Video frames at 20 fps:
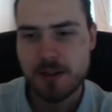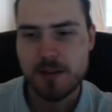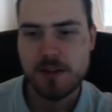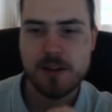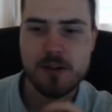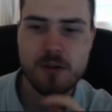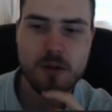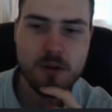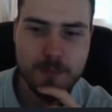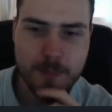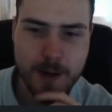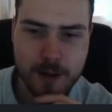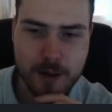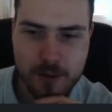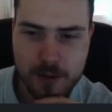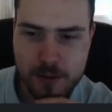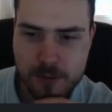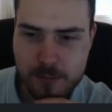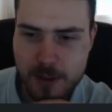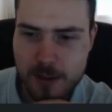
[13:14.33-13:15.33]
it could
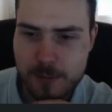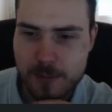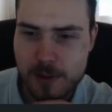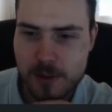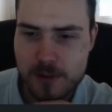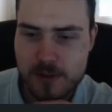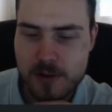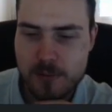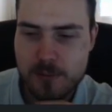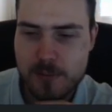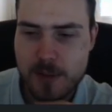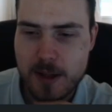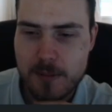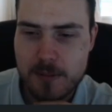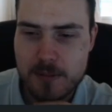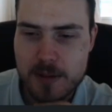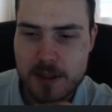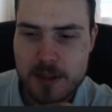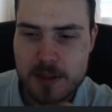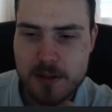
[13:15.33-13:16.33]
matter, maybe on some
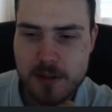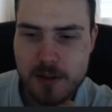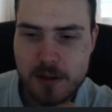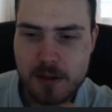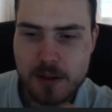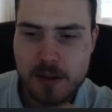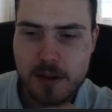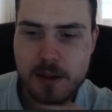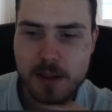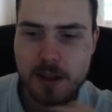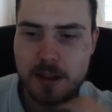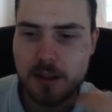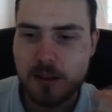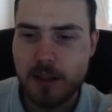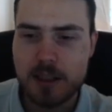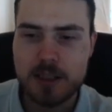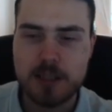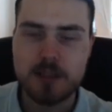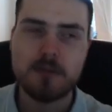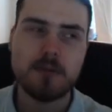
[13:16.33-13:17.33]
maps. It
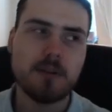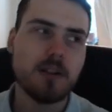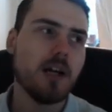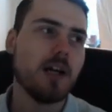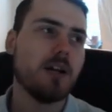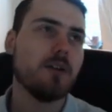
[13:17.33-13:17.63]
does kind